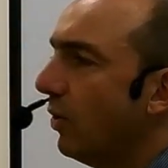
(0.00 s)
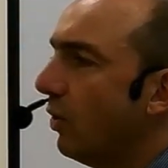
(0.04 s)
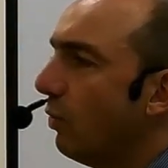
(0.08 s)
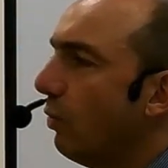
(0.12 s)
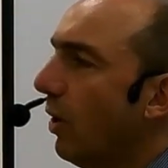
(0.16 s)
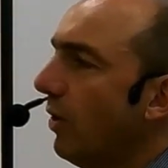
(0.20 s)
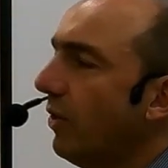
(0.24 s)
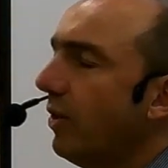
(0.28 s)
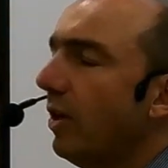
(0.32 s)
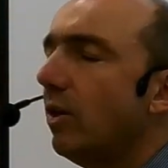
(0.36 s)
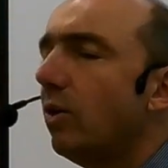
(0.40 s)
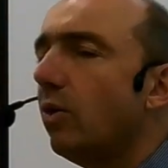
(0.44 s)

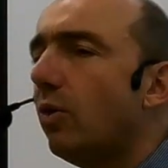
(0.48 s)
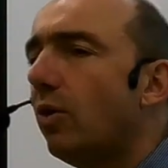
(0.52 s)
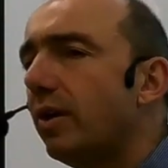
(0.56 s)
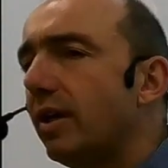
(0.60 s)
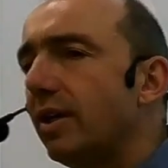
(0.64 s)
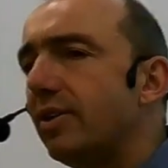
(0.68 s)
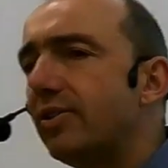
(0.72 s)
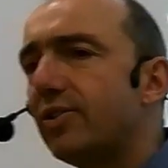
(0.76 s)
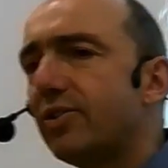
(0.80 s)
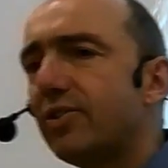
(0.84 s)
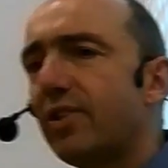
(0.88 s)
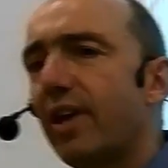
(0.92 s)
What the Lord
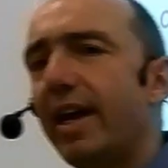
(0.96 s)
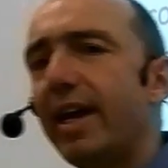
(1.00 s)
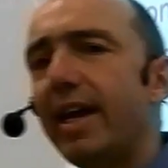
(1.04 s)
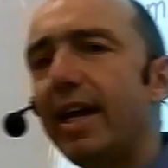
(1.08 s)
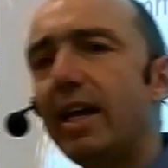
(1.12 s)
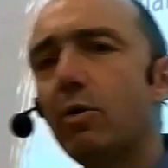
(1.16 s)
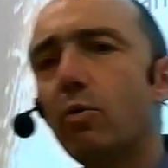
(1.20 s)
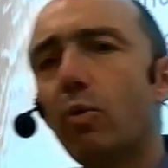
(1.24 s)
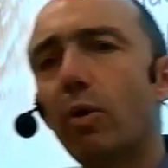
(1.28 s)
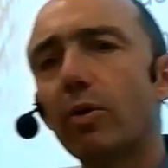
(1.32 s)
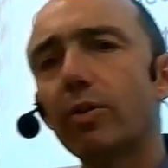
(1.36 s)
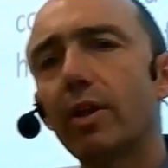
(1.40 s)
is
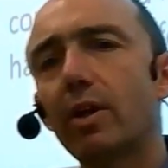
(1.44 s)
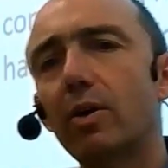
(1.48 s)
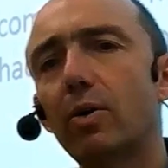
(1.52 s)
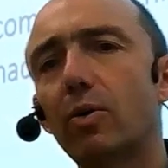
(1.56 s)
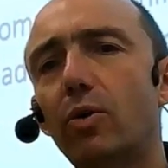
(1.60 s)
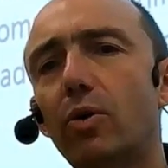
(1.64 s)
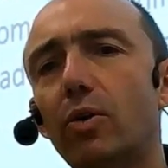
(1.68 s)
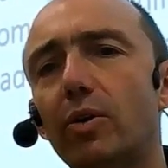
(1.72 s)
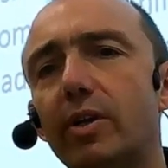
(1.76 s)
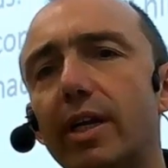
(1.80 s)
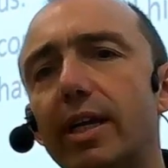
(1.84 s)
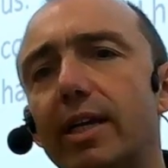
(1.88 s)
saying, what the
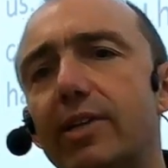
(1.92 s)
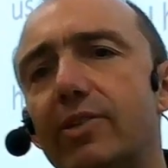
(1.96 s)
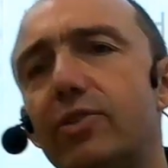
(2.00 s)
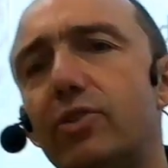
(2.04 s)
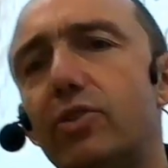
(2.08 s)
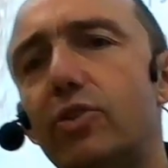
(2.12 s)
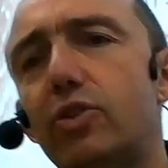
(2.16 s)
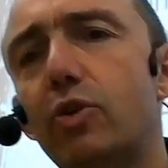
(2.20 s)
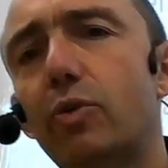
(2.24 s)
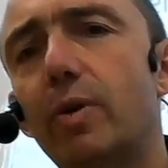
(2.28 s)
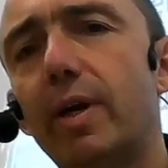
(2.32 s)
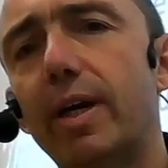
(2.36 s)
Lord is
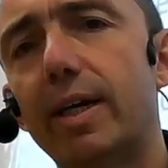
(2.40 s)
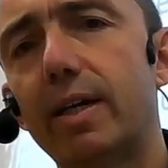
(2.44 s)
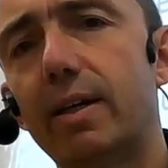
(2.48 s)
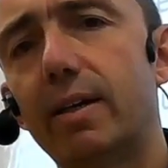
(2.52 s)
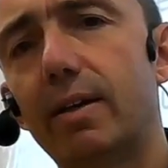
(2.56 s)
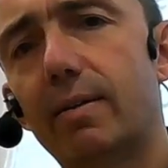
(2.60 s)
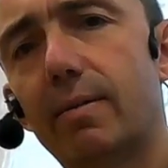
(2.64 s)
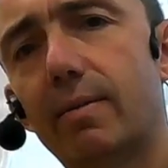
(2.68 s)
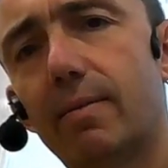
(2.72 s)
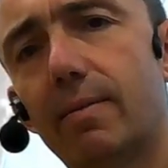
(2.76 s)
doing.